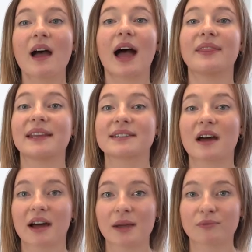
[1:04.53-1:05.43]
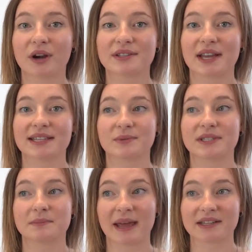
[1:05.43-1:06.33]
and the entire process was
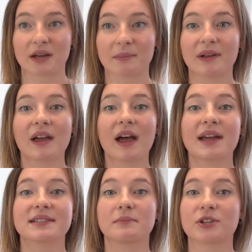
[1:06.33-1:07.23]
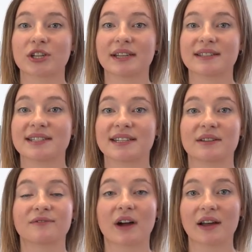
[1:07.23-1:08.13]
sped up, as the machines needed
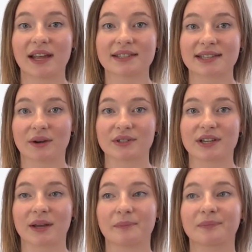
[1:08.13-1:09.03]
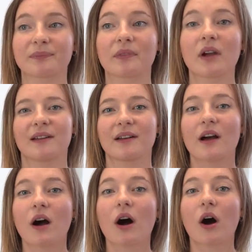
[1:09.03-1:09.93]
far less downtime.
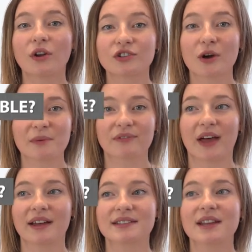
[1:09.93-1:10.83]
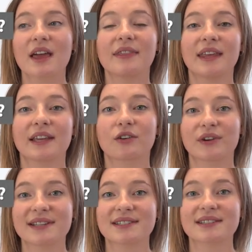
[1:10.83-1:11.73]
On top of that, the
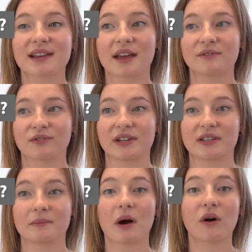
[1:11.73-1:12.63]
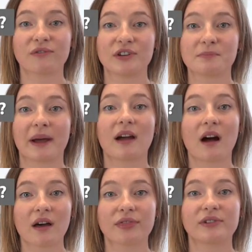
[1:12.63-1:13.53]
increased design freedom offered by
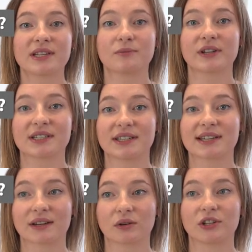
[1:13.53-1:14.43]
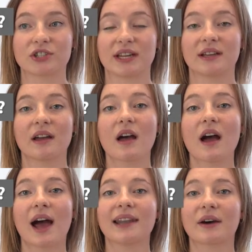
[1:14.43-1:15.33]
our 3D printing technology
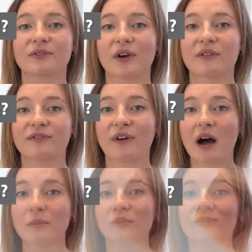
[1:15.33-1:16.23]
allowed for a far more